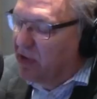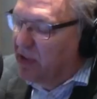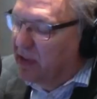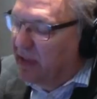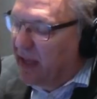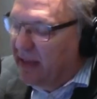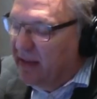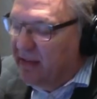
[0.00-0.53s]
He
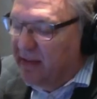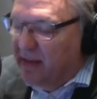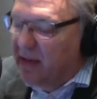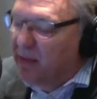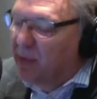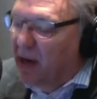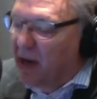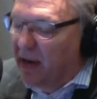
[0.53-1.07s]
led the team
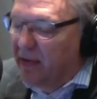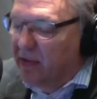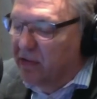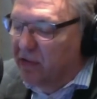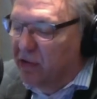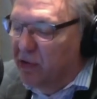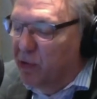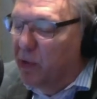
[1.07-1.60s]
behind this
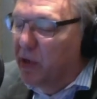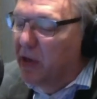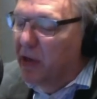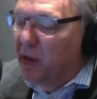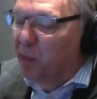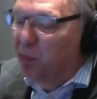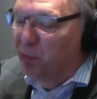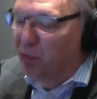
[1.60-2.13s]
new
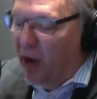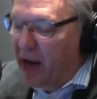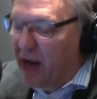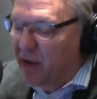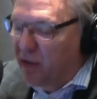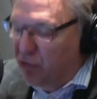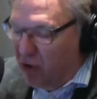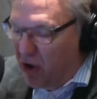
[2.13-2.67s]
brain
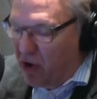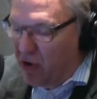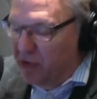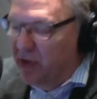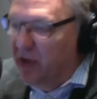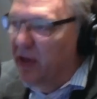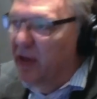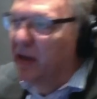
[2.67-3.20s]

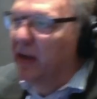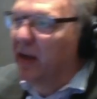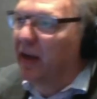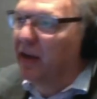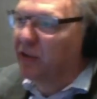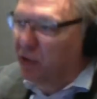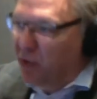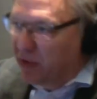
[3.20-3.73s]
drone and
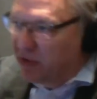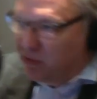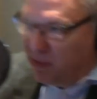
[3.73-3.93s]
joins